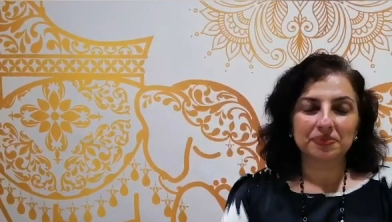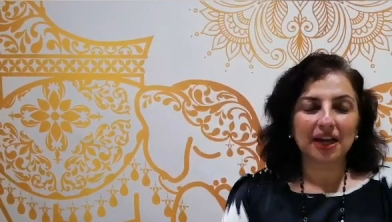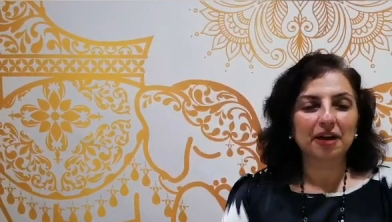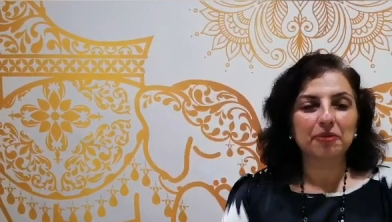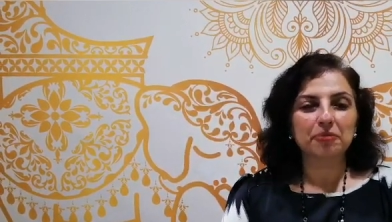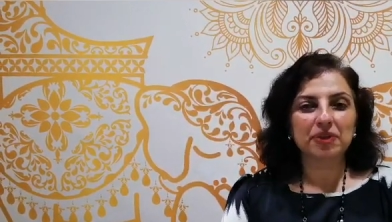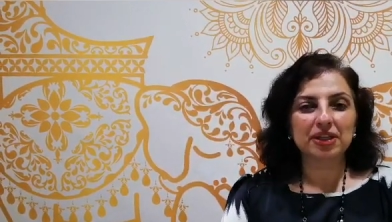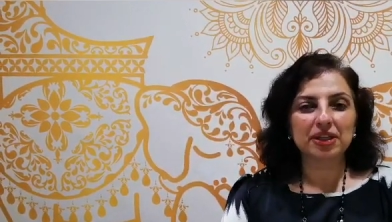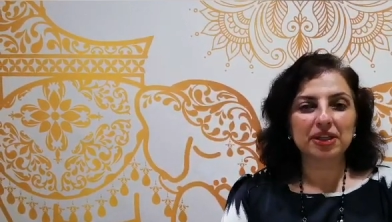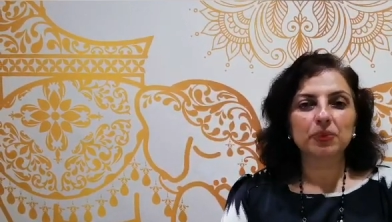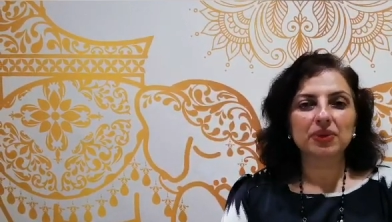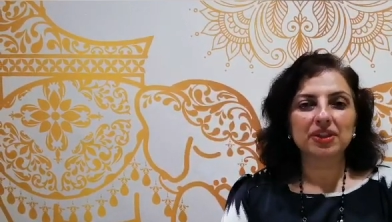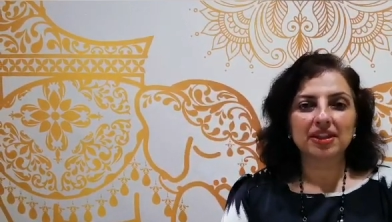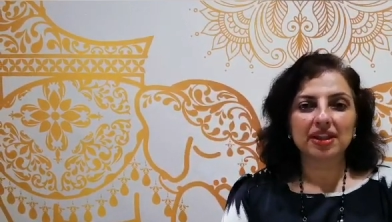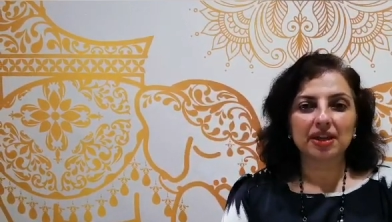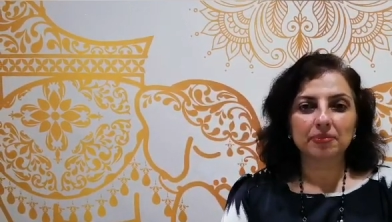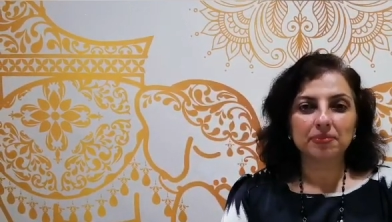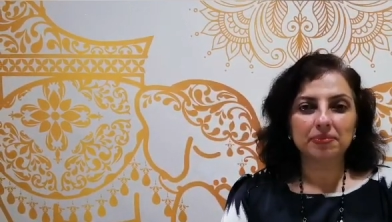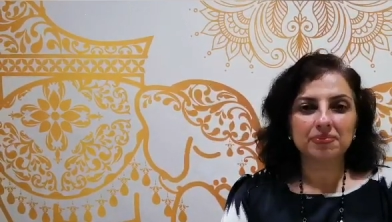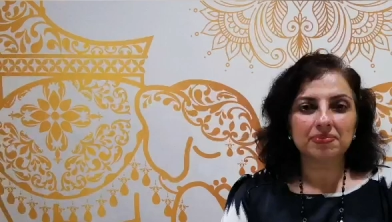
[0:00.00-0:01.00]
I've been with
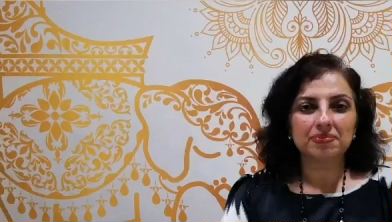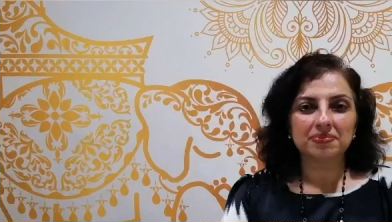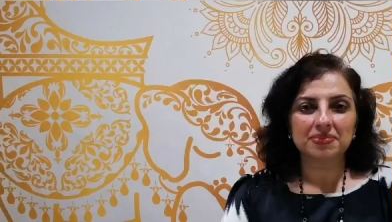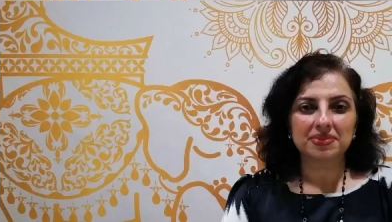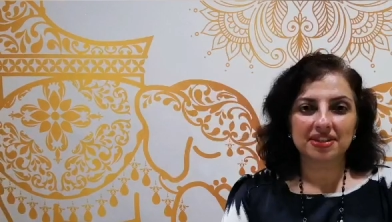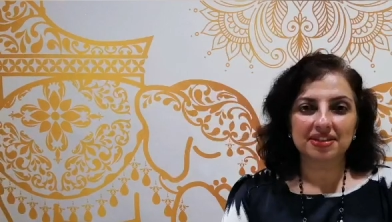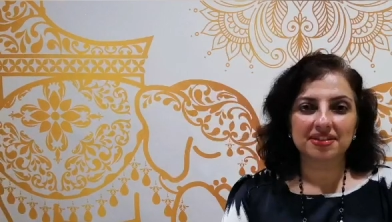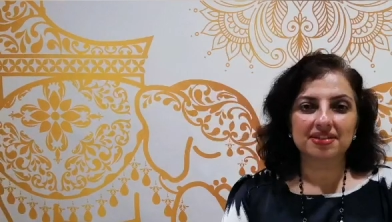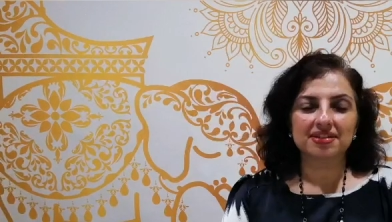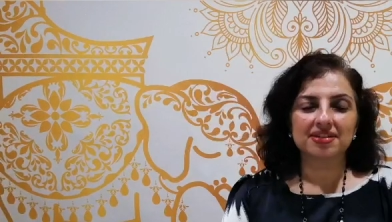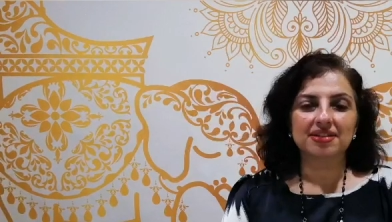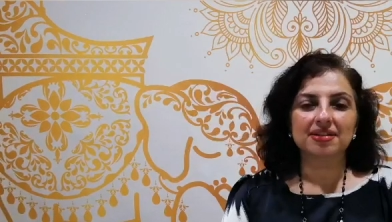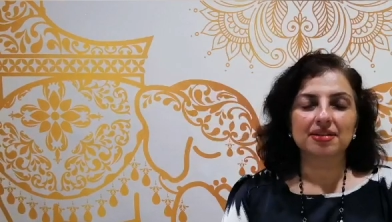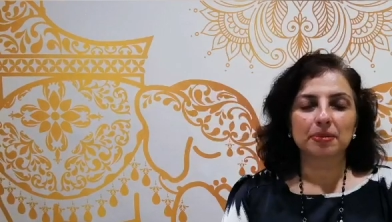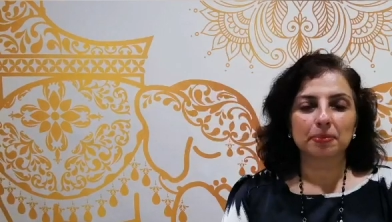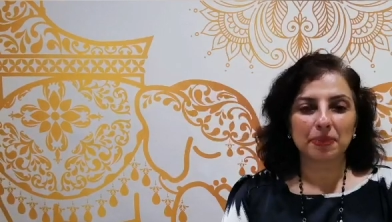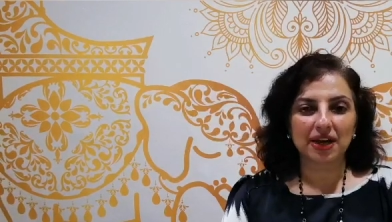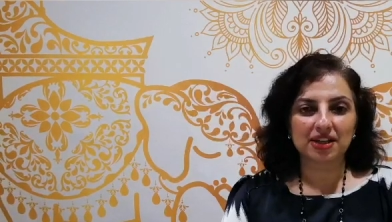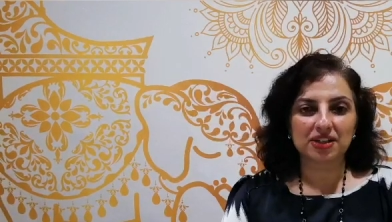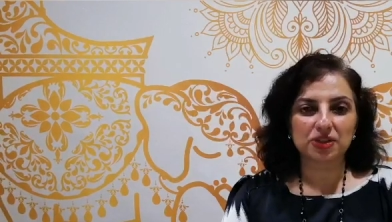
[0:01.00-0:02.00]
them since
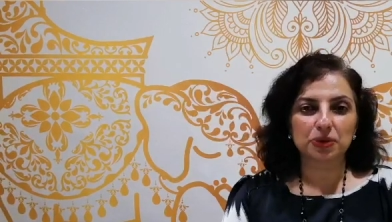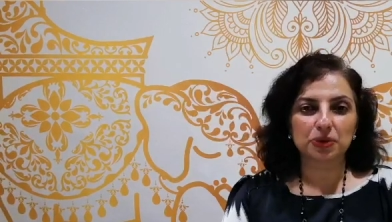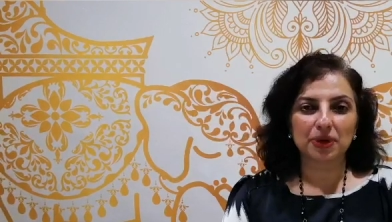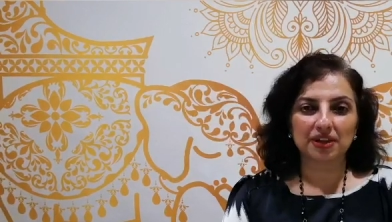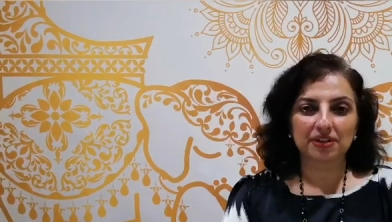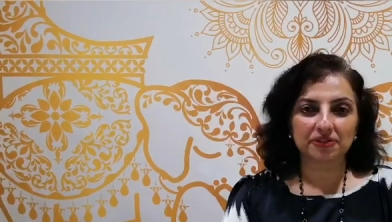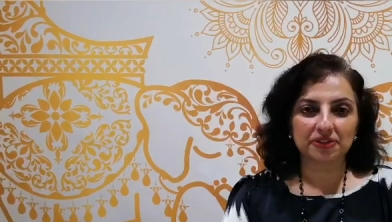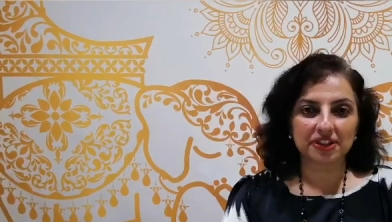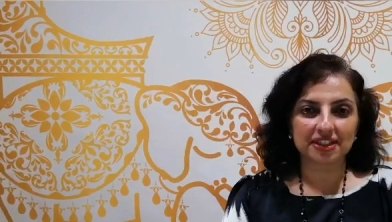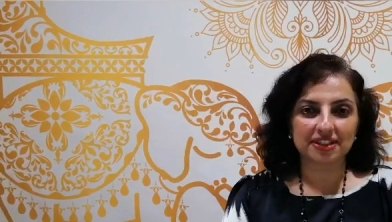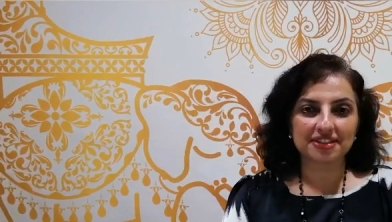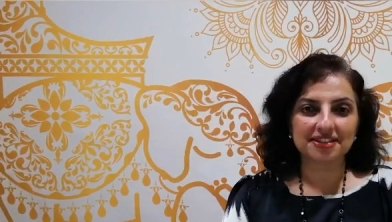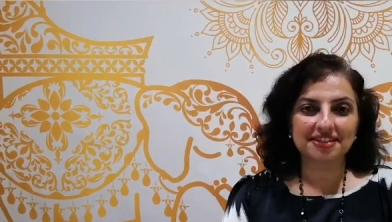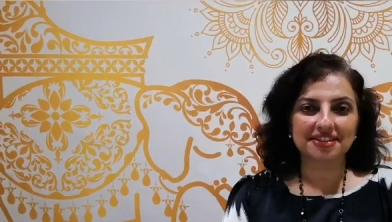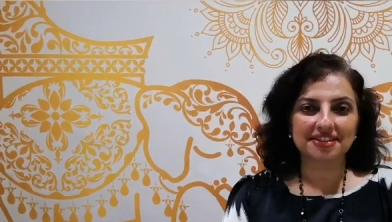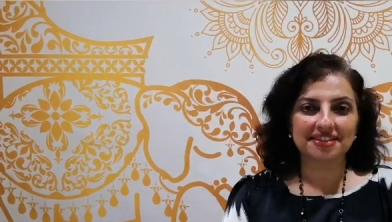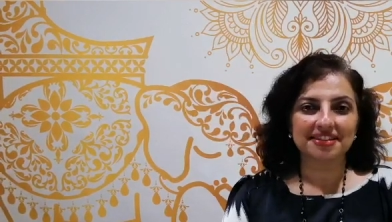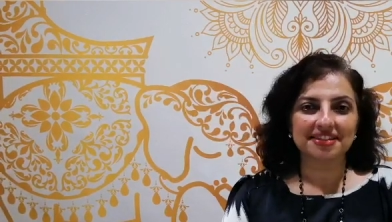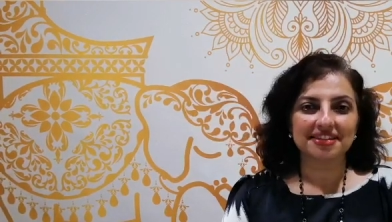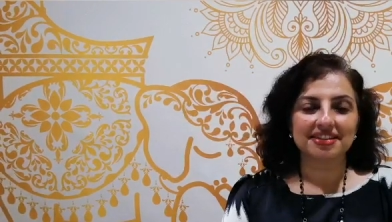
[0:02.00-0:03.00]
past 12
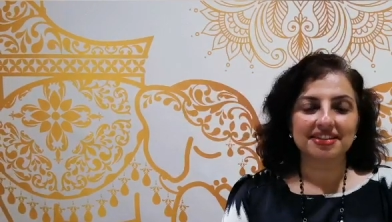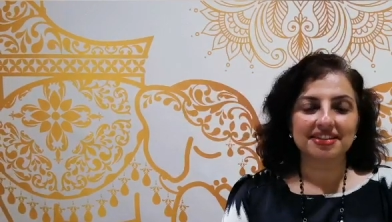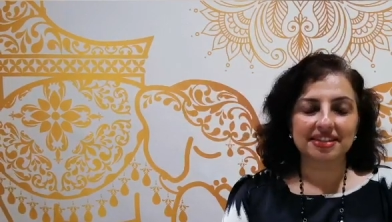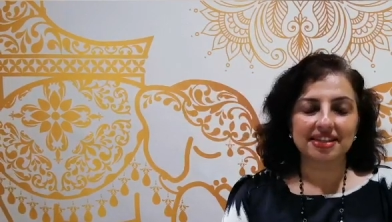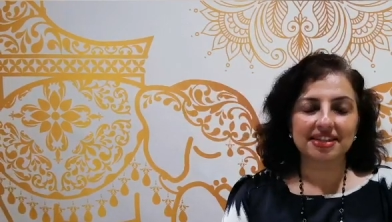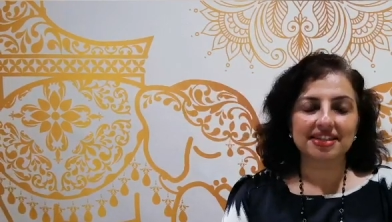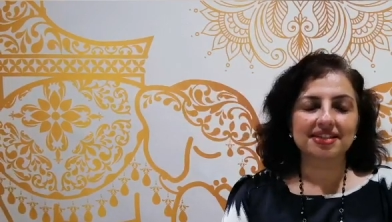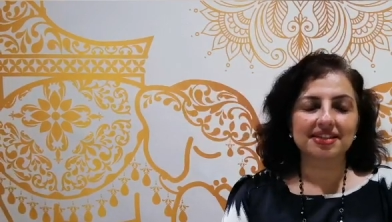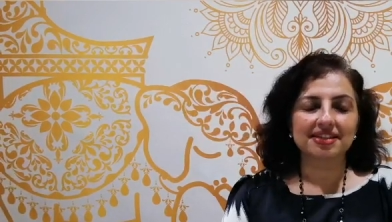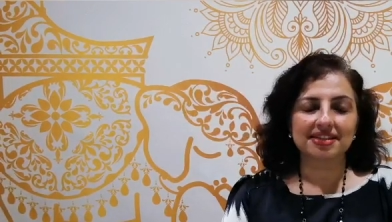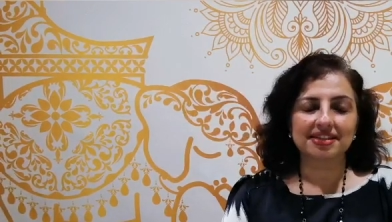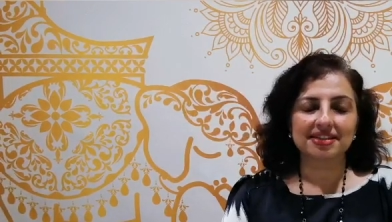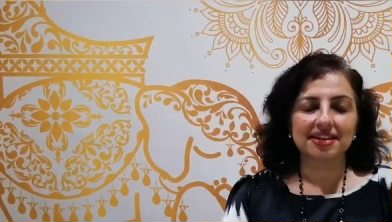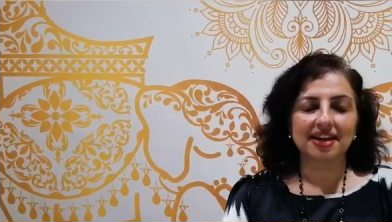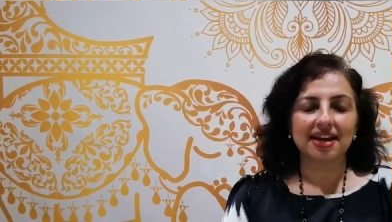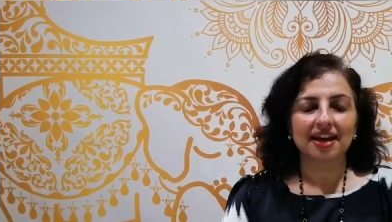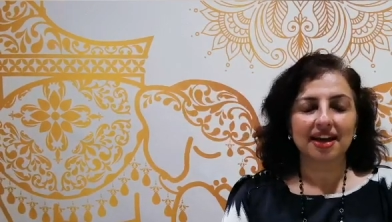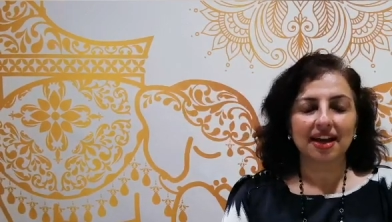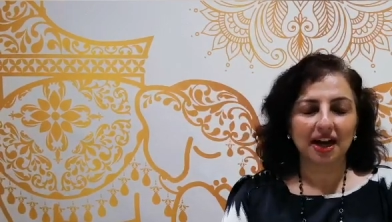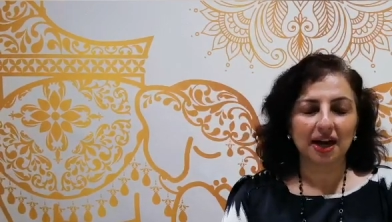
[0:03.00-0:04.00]
years, since its
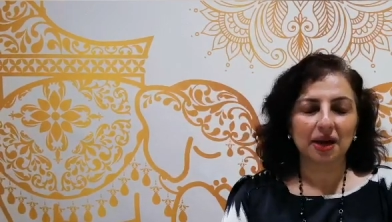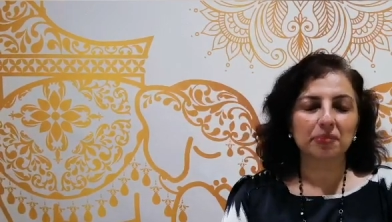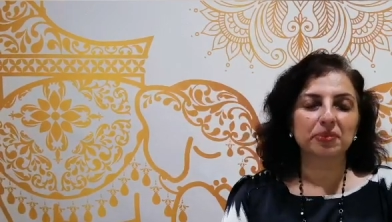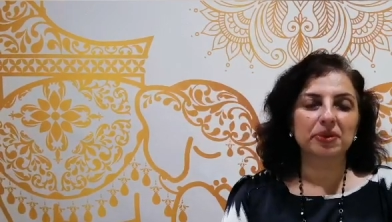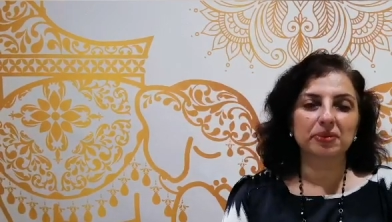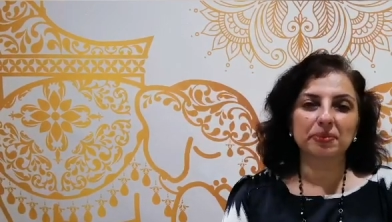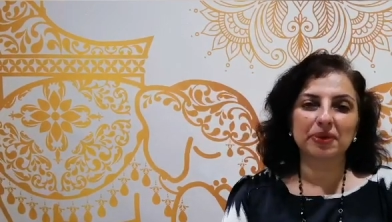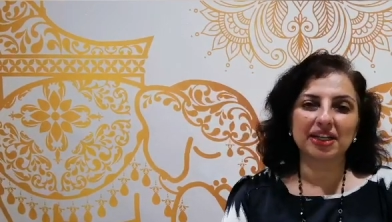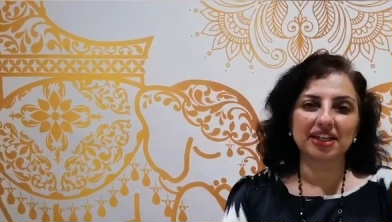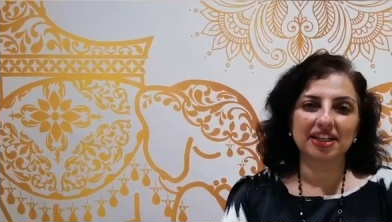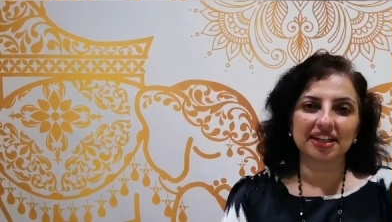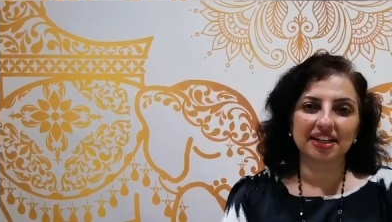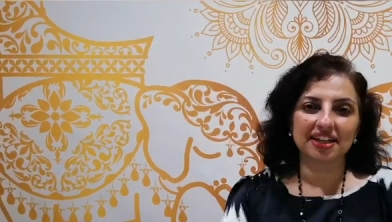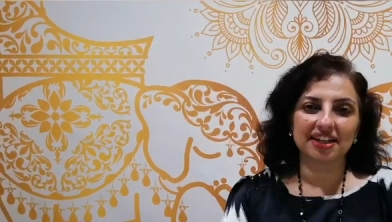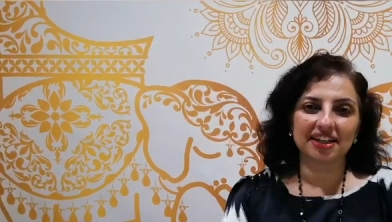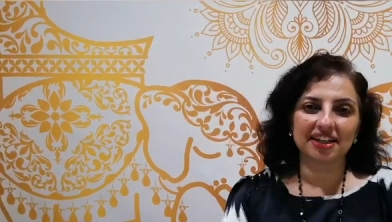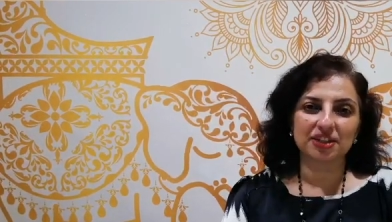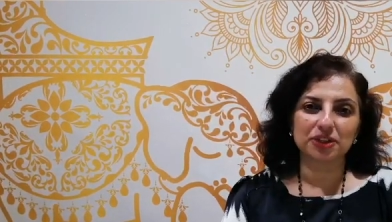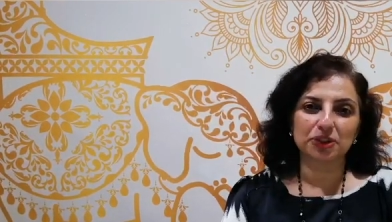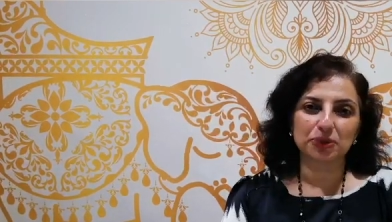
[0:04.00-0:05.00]
humble beginning in